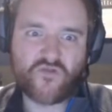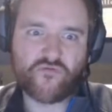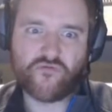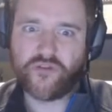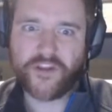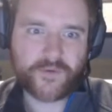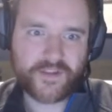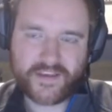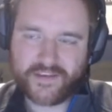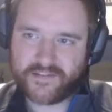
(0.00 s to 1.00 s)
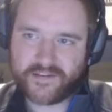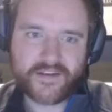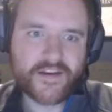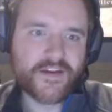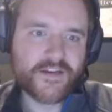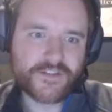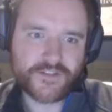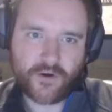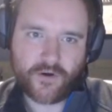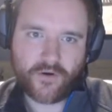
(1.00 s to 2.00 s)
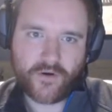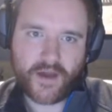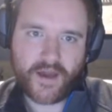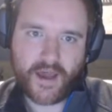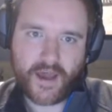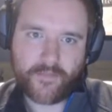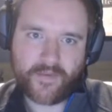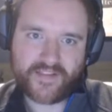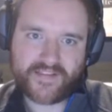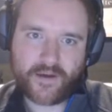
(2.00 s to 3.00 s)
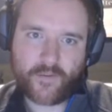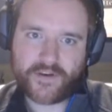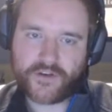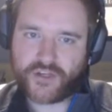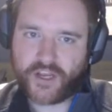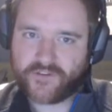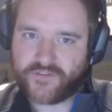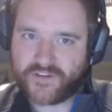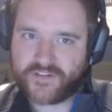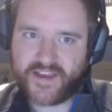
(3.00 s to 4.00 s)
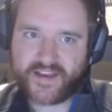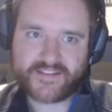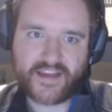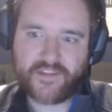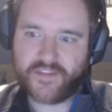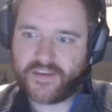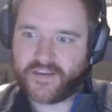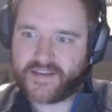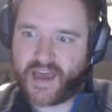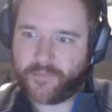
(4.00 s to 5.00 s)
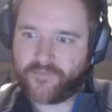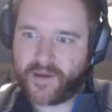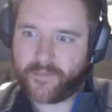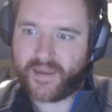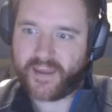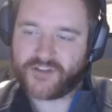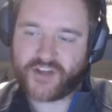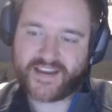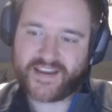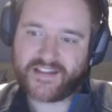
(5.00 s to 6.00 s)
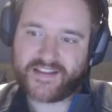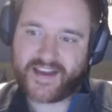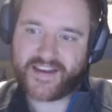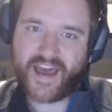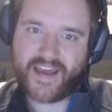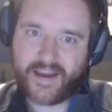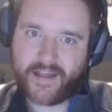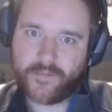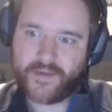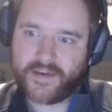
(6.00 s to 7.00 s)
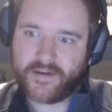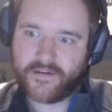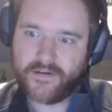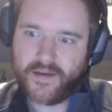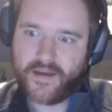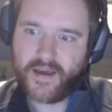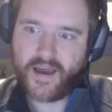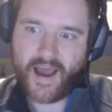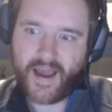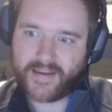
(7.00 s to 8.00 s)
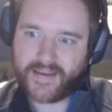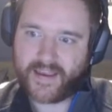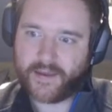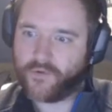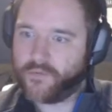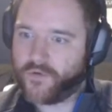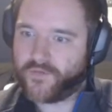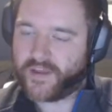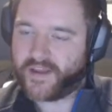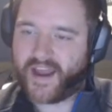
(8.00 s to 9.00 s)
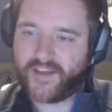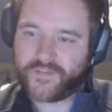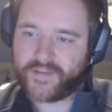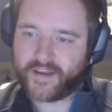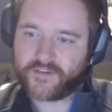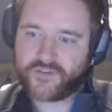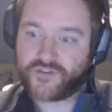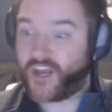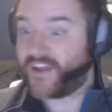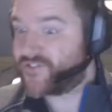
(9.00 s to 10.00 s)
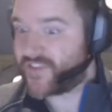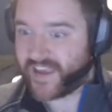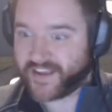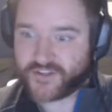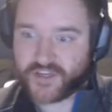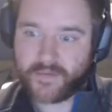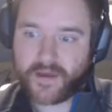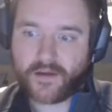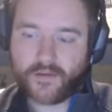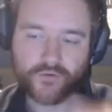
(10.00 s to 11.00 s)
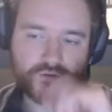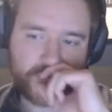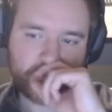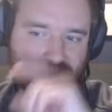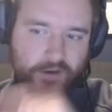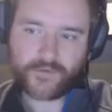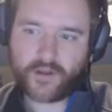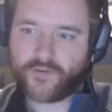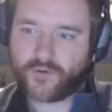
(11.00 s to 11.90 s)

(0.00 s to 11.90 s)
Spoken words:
really, really easy. So let's say I want to change this text on the top of my page. I can click on edit element here. I can remove it, edit the text, change the HTML, do JavaScript, all sorts of